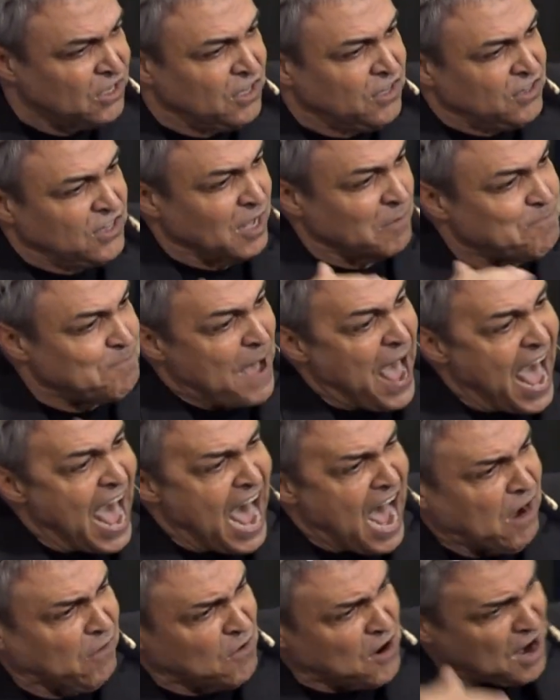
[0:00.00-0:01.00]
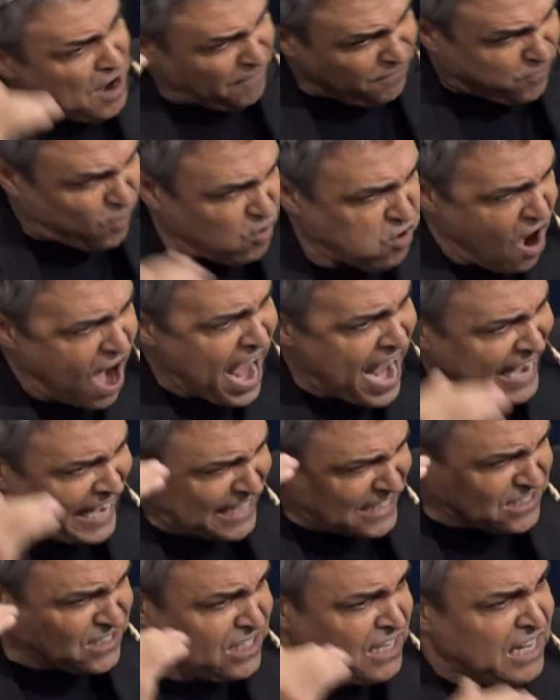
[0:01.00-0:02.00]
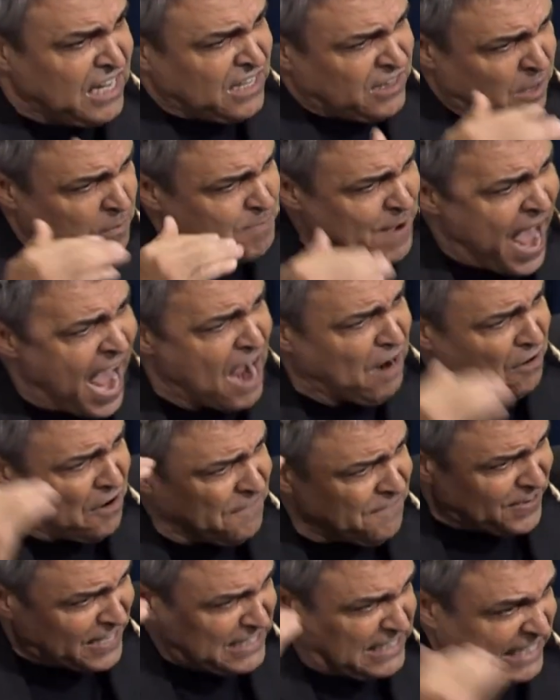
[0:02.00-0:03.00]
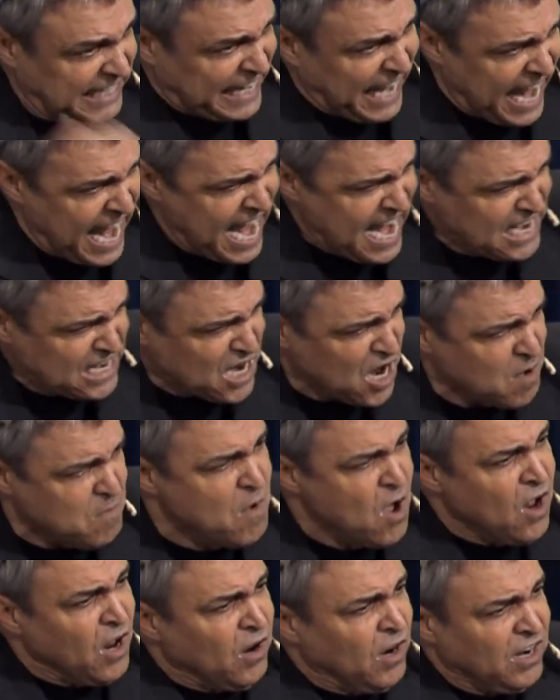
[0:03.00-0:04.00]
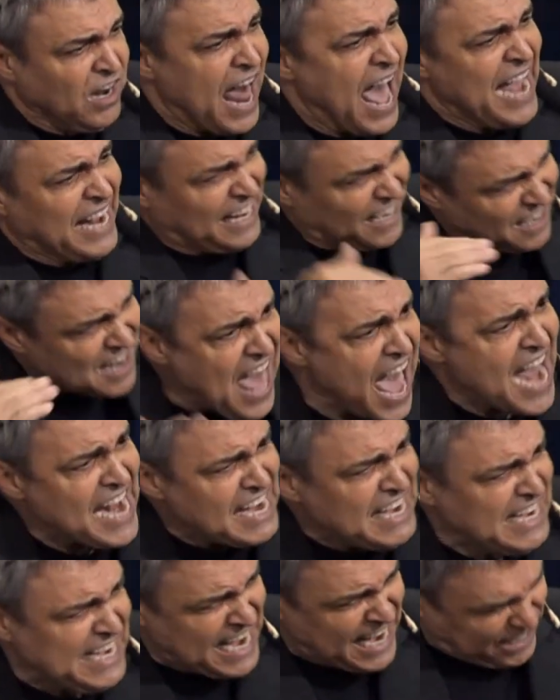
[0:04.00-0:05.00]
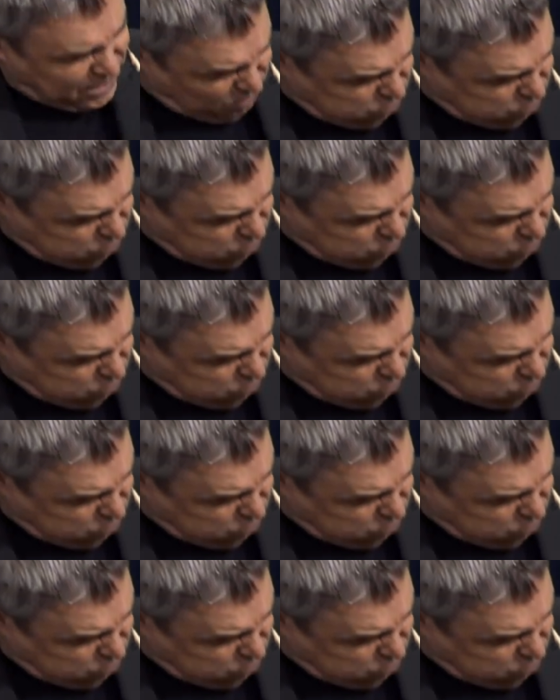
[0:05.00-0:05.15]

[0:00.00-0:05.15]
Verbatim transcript: the power of Christ, the power of his kingdom, like lightning,